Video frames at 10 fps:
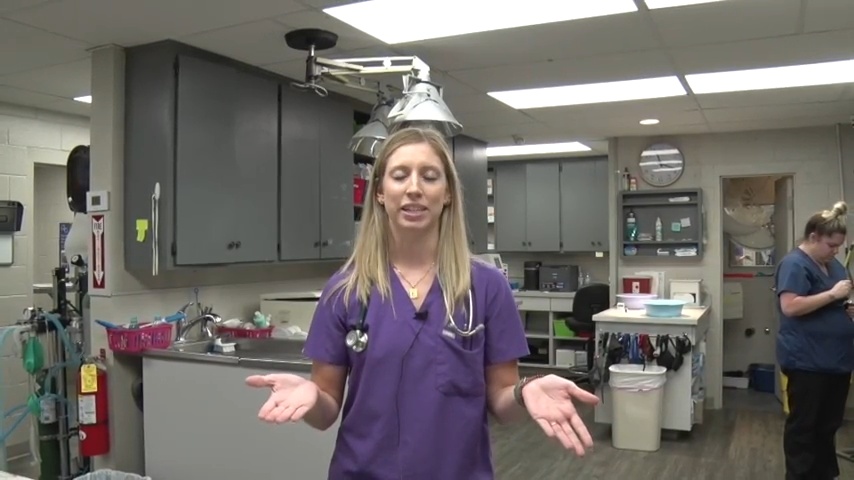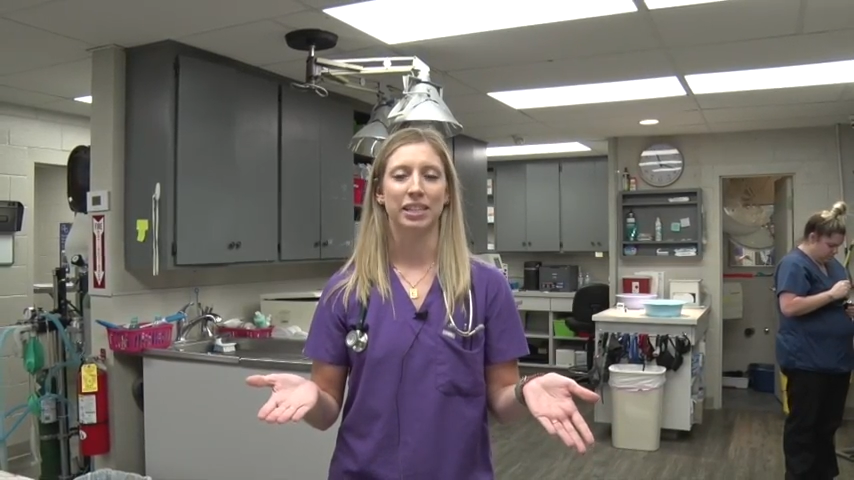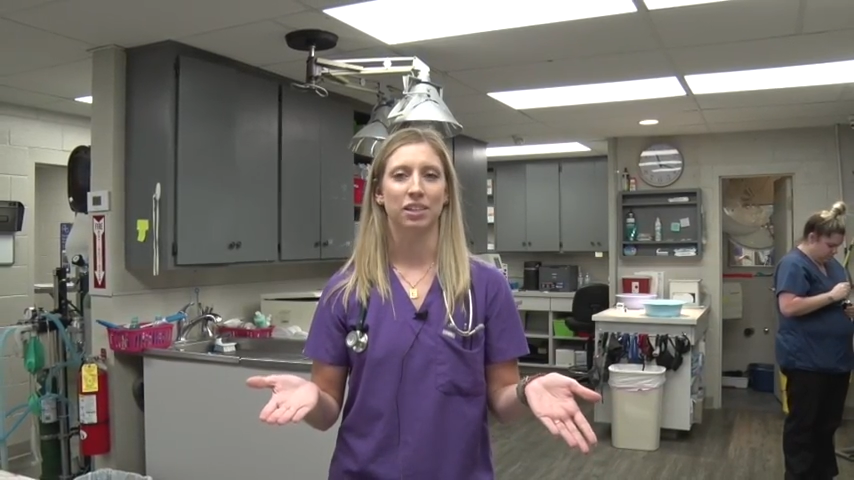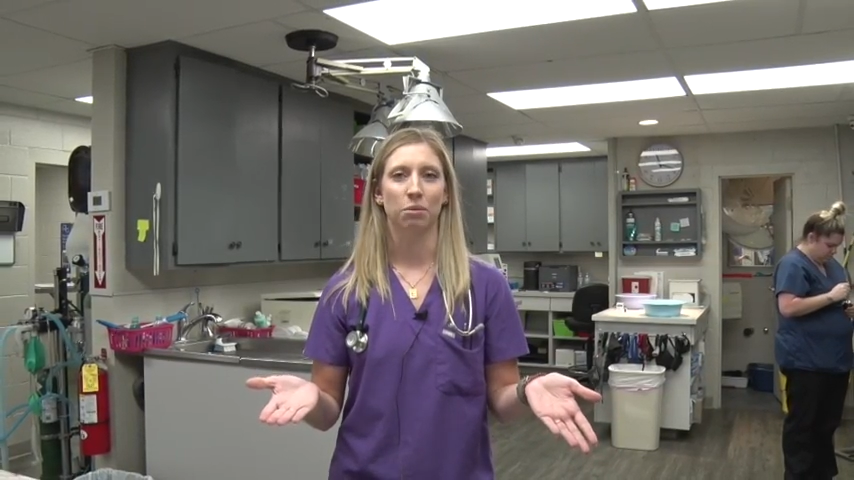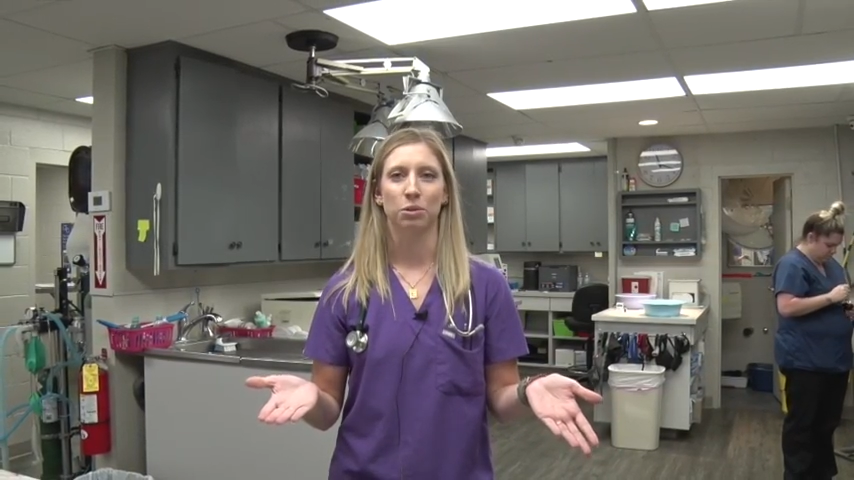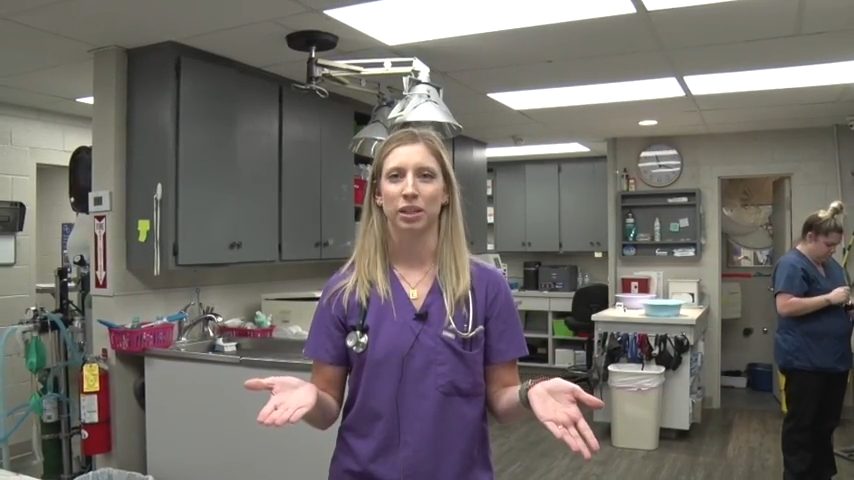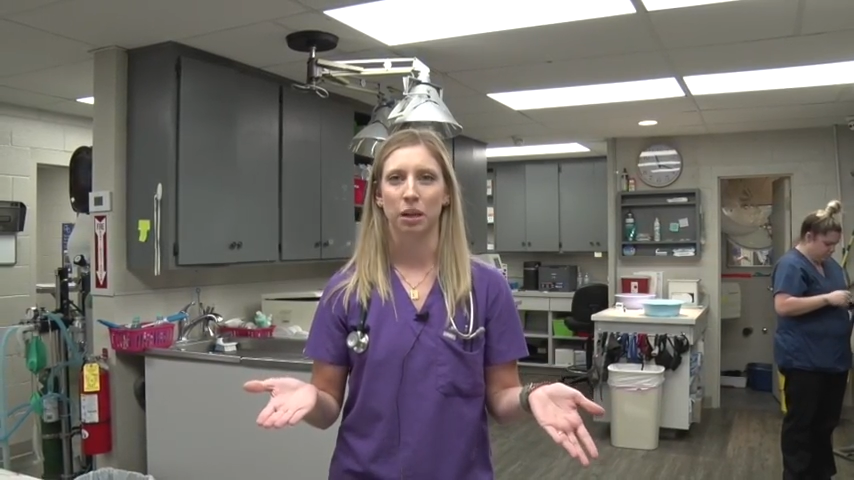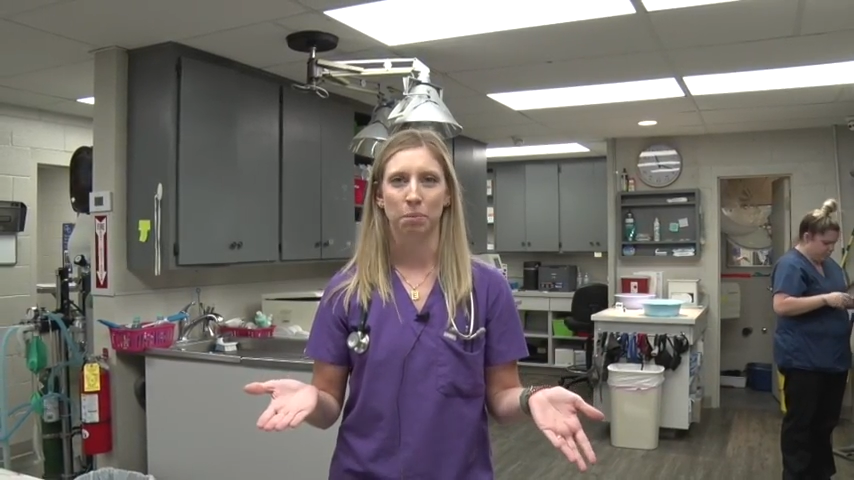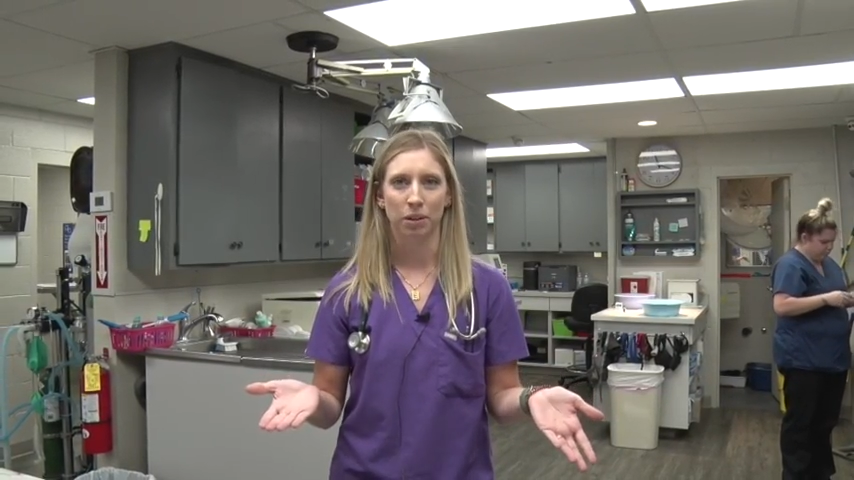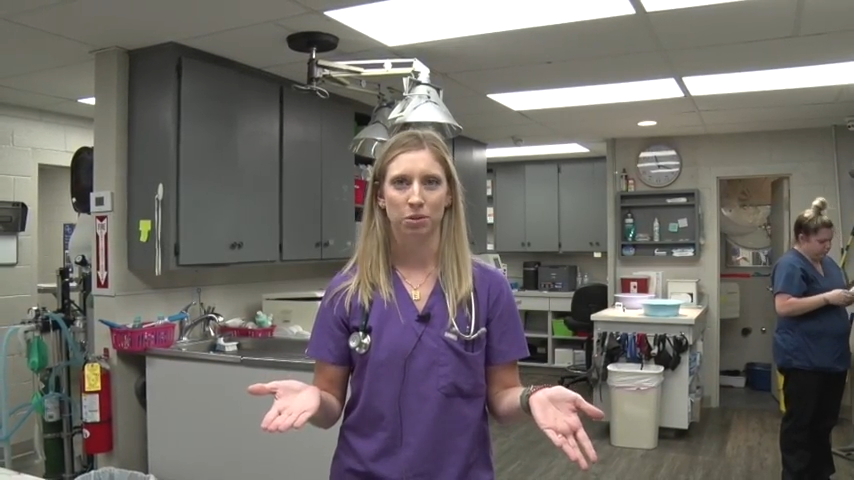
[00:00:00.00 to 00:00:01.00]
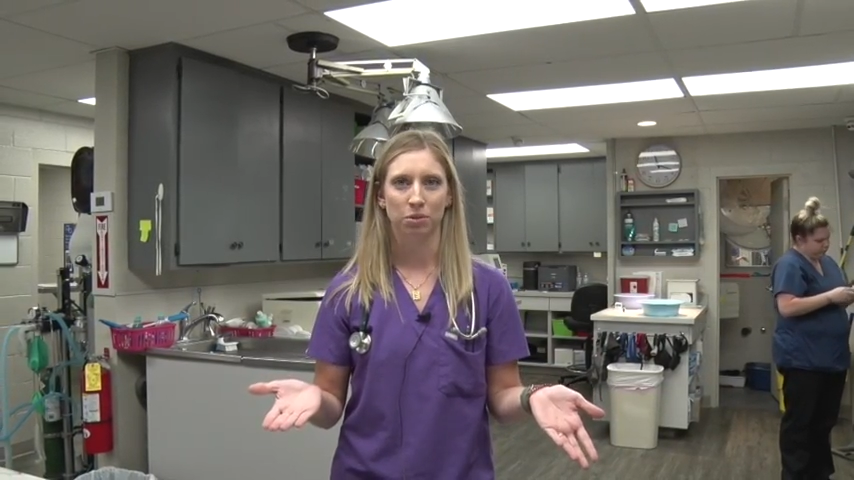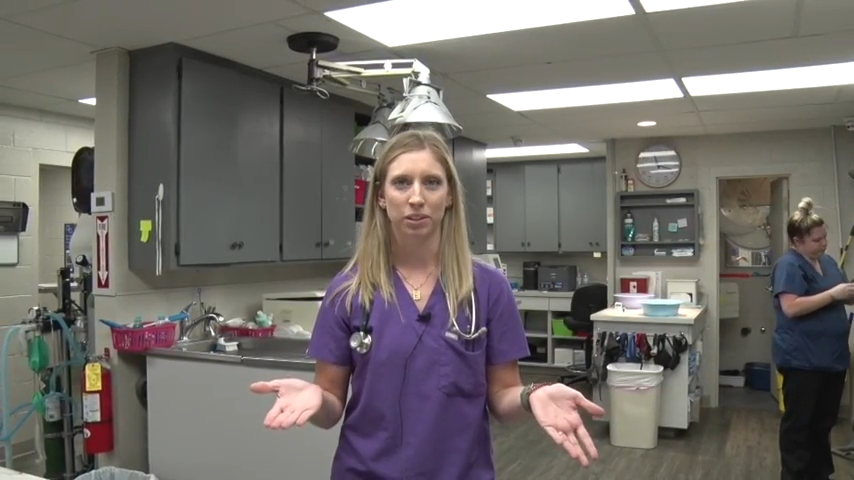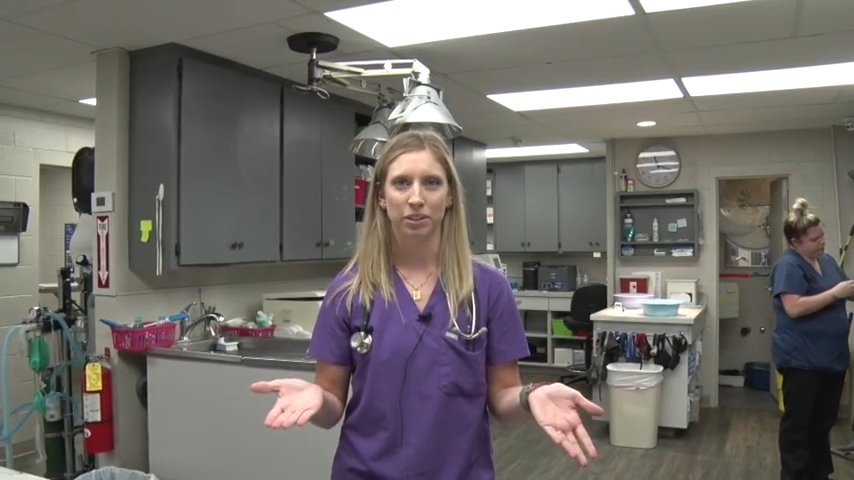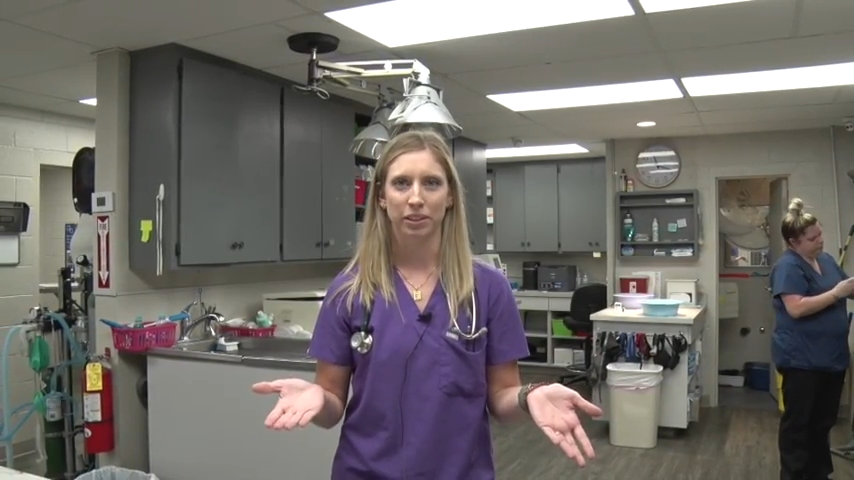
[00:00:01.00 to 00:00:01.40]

and it's almost like a puzzle that you